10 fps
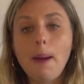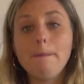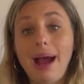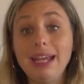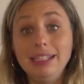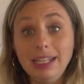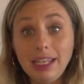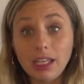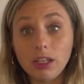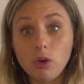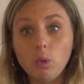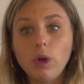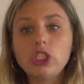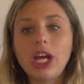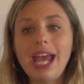my knee,
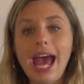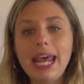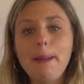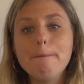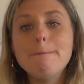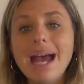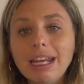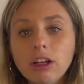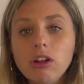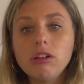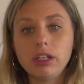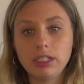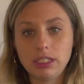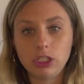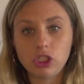which I had a medical
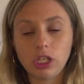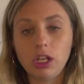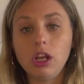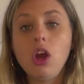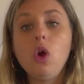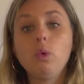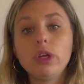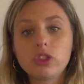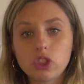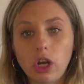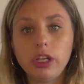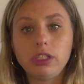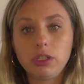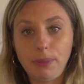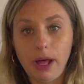condition, was
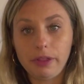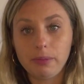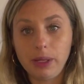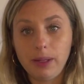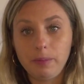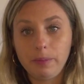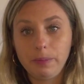starting to bother me.